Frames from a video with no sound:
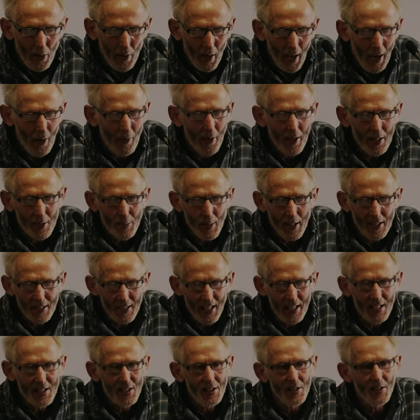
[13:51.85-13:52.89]
our
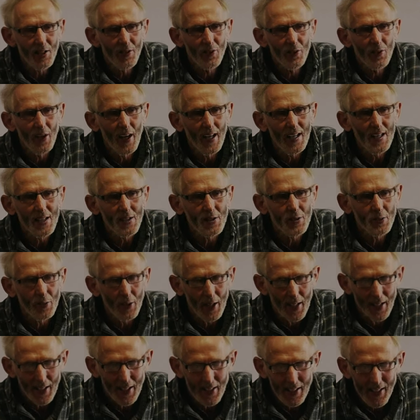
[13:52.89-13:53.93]
expectations of grace,
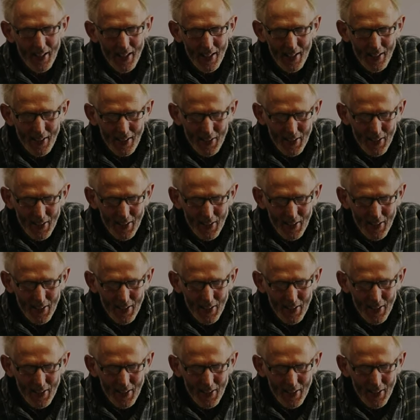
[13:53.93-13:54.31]
really.